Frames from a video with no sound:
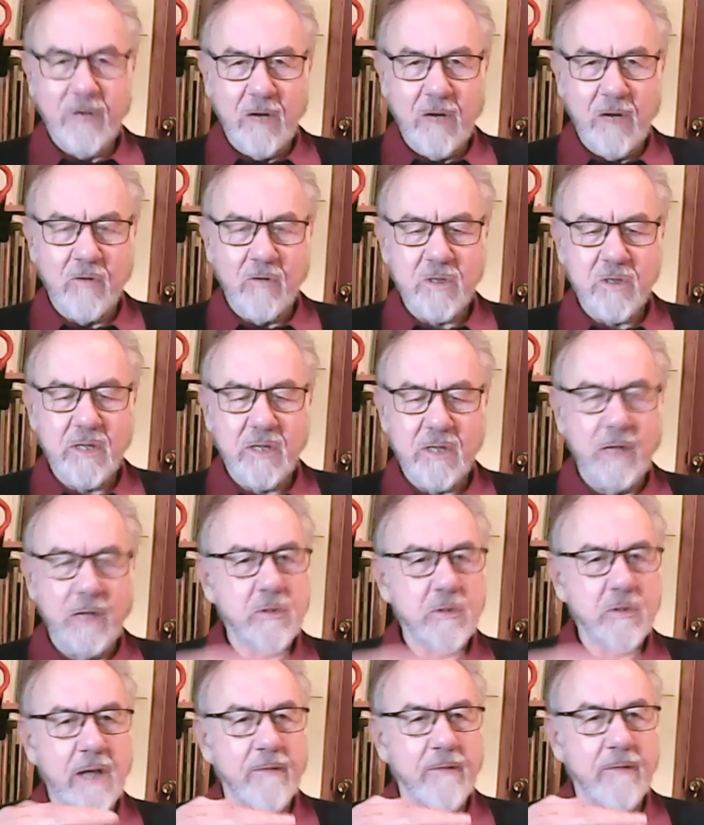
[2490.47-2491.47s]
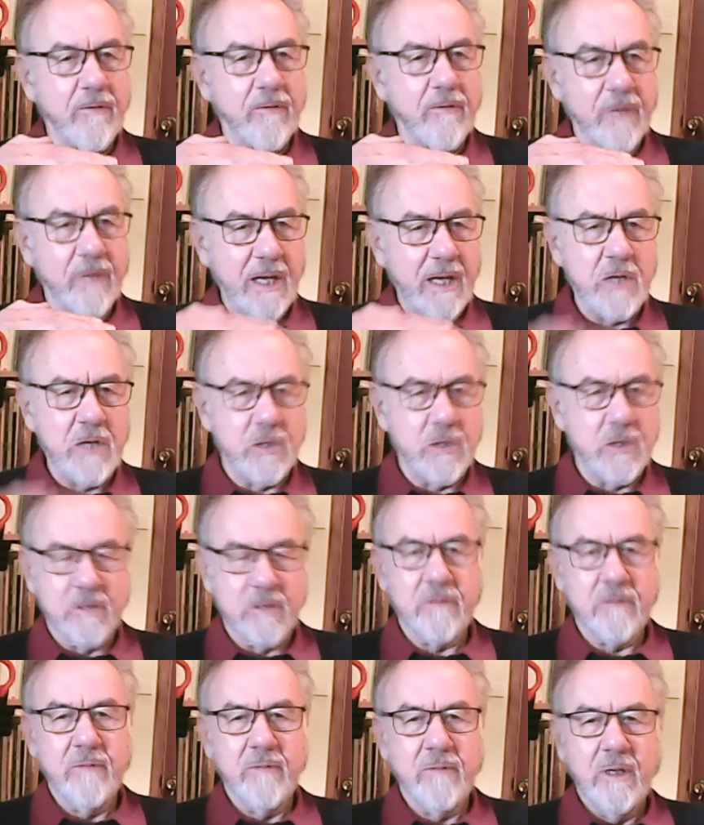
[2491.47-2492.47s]
interests. They also have different ages.
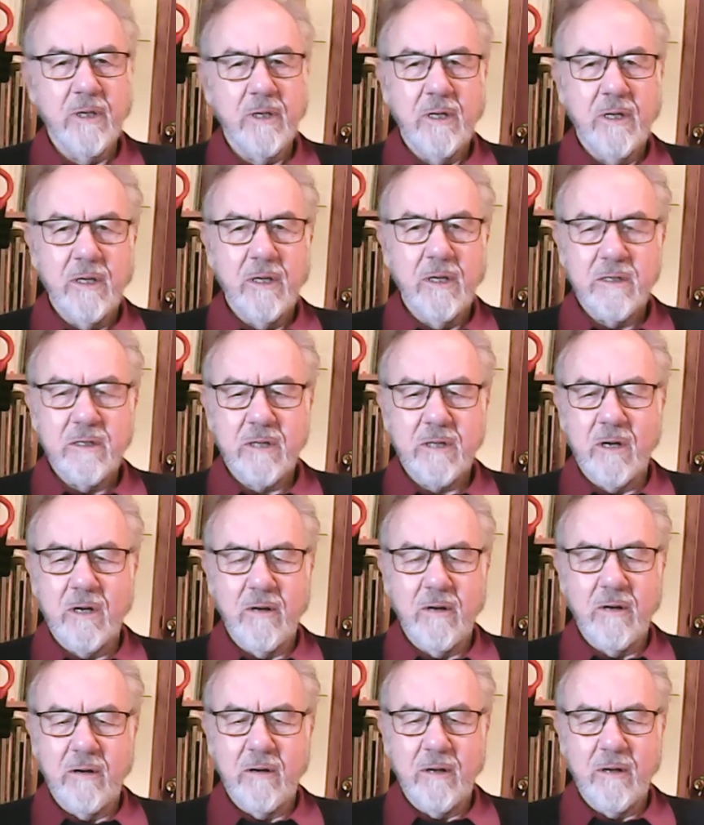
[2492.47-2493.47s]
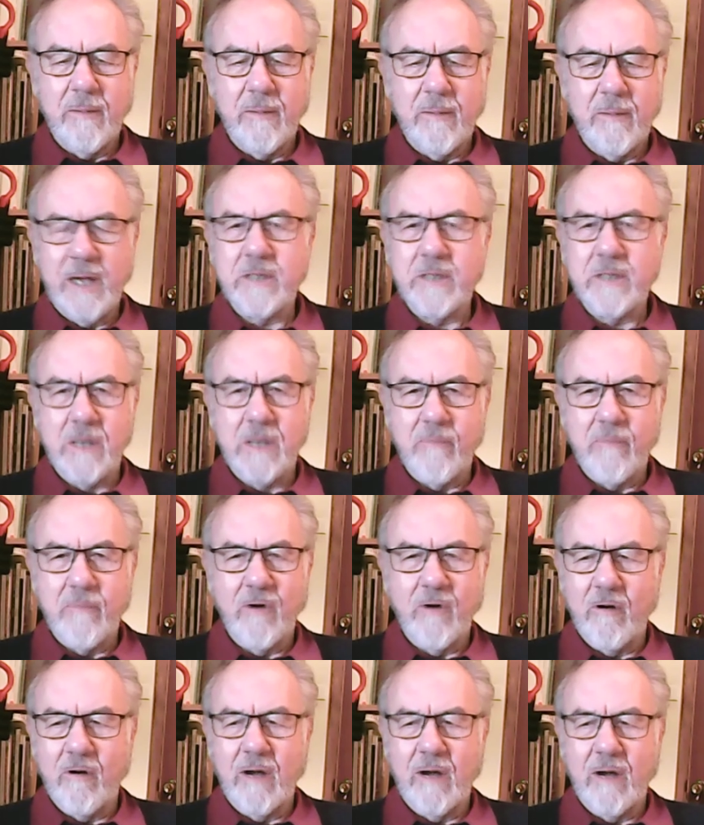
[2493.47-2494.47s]
So a mm. magazine
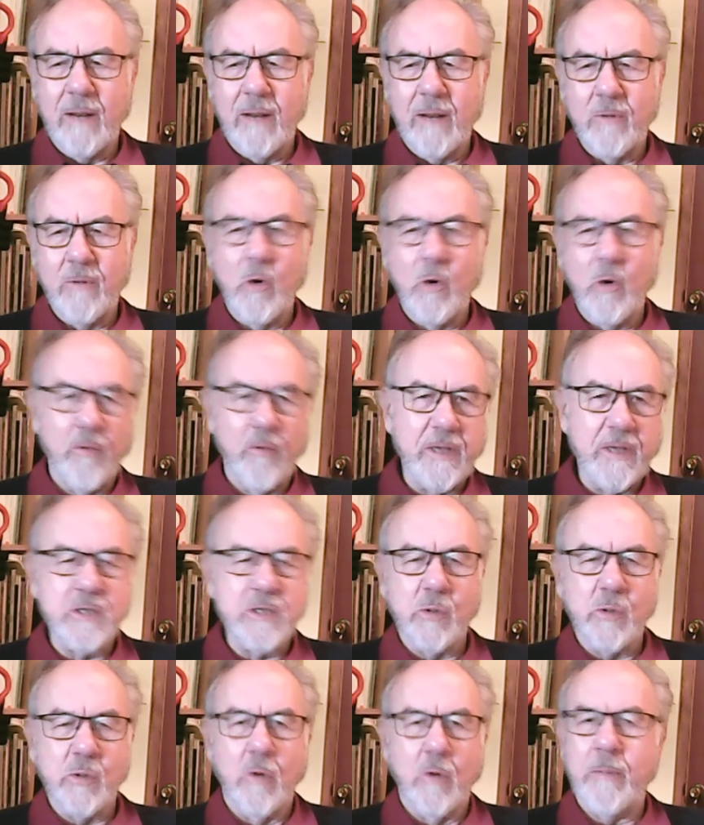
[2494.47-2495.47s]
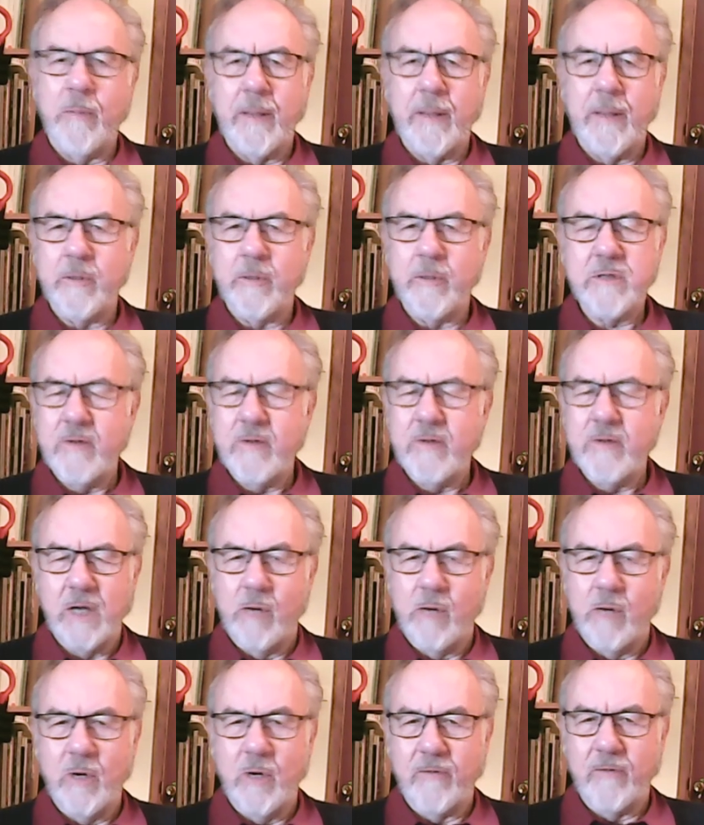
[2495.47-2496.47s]
program, all things to all people, is never going
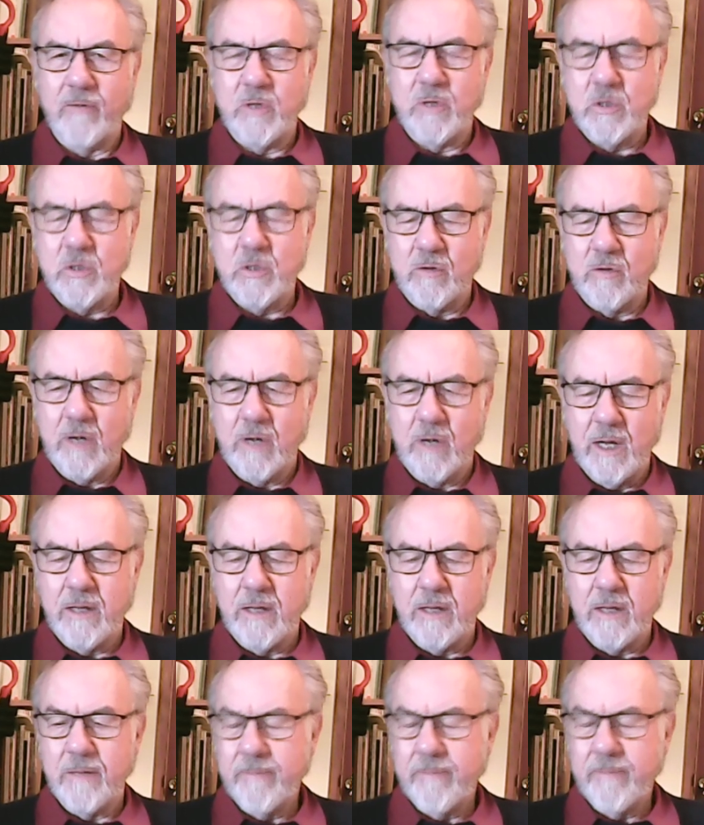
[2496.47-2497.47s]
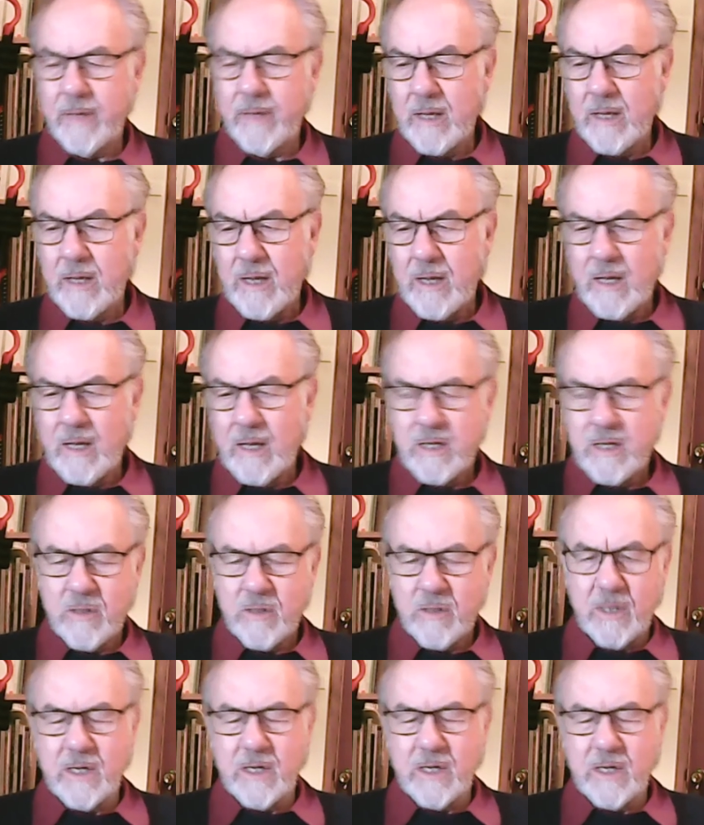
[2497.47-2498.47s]
to work for children either. So
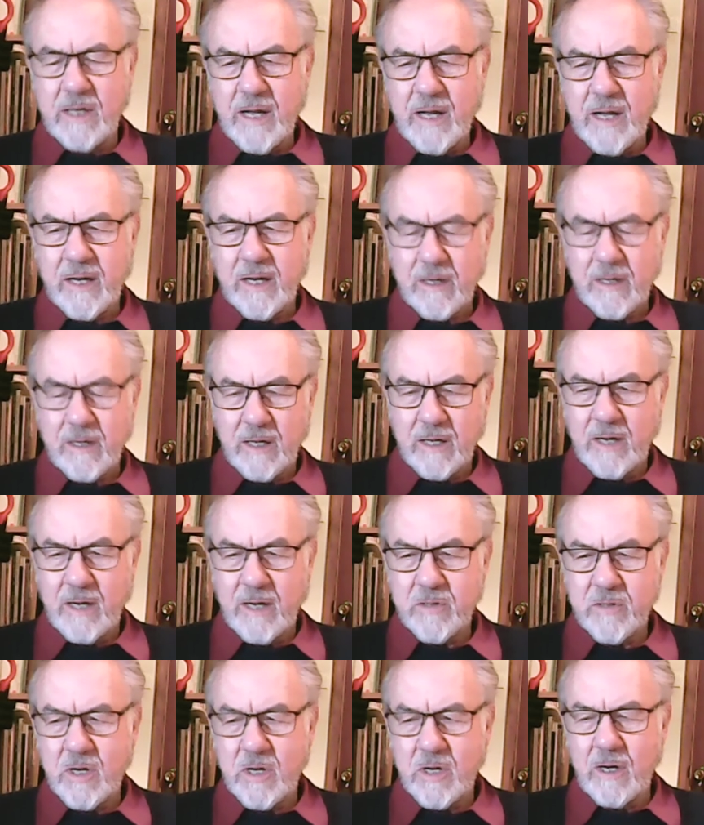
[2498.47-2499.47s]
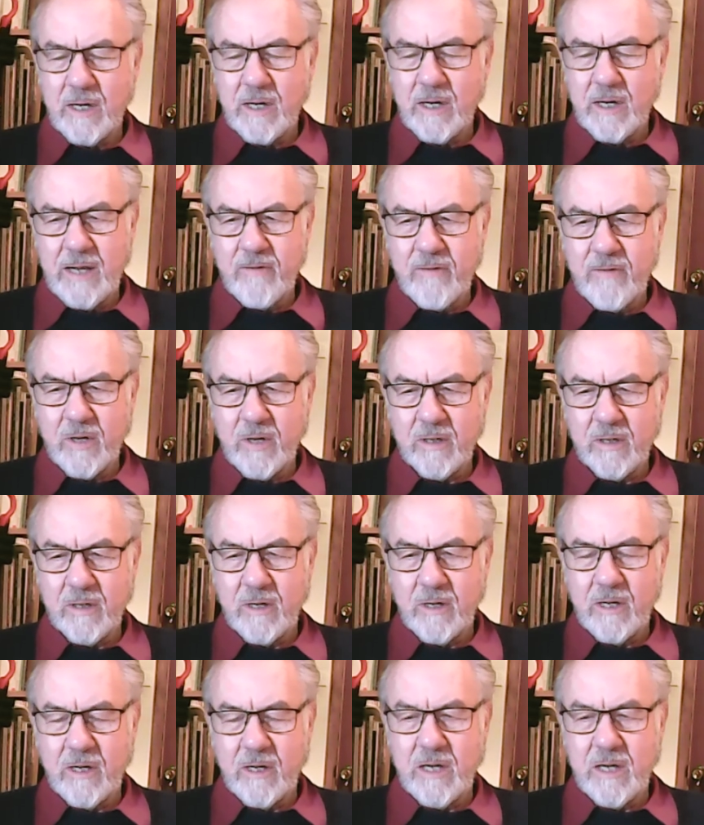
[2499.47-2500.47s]
I didn't like it and I was going to leave it.
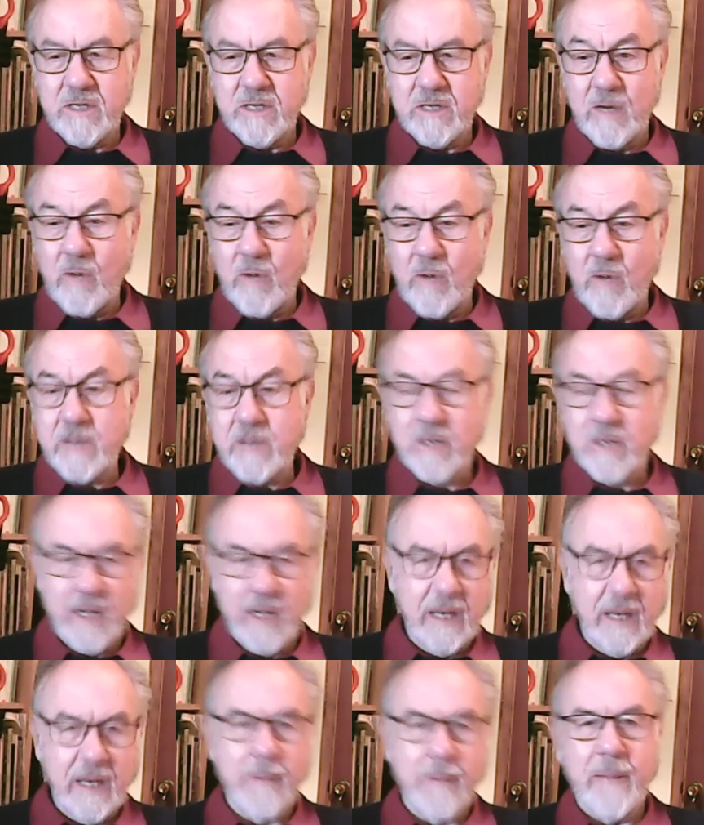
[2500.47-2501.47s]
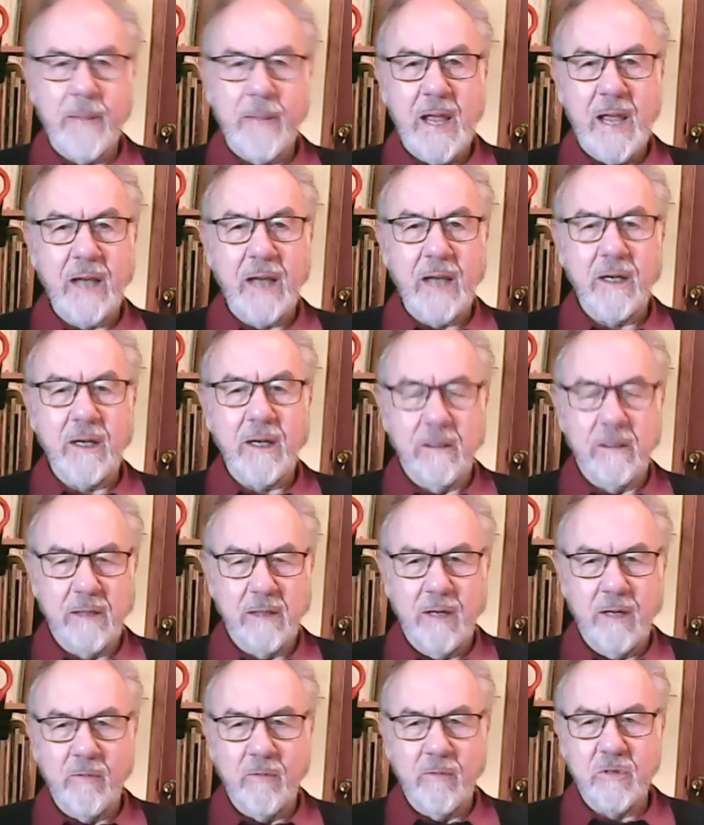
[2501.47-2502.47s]
And Deane said, wait till I get back and,
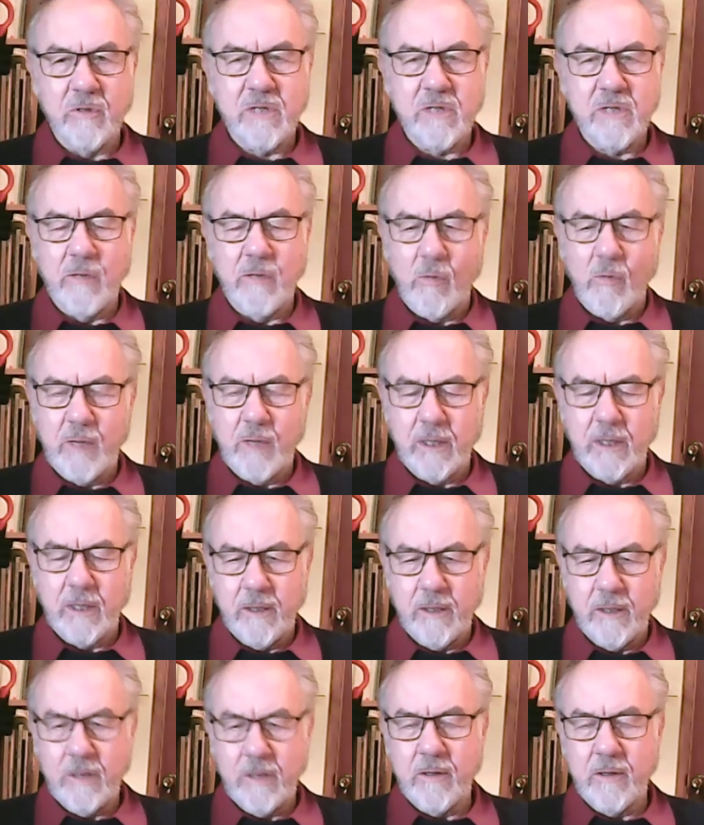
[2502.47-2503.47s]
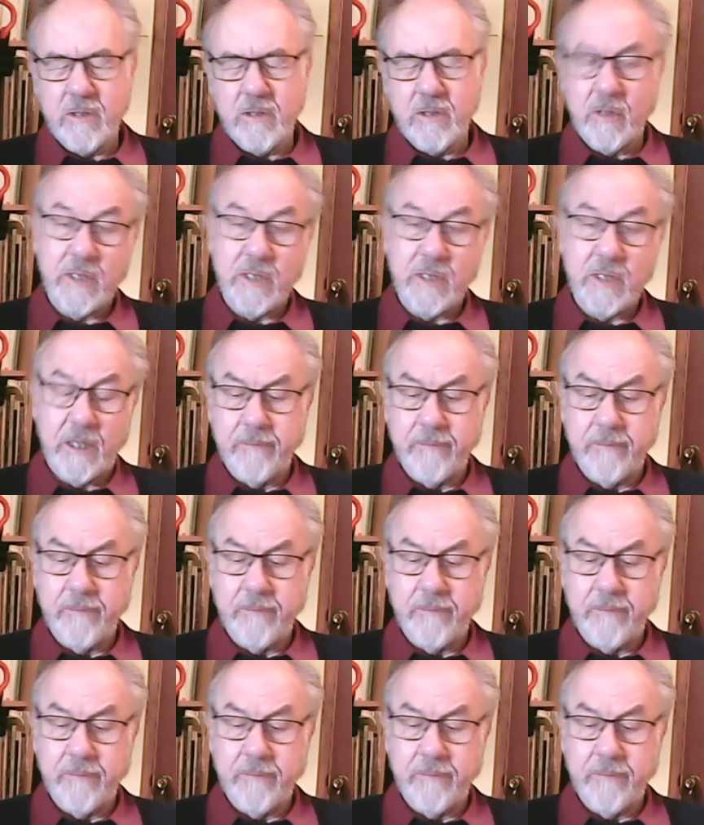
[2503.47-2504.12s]
and we'll see what we can do. So I did.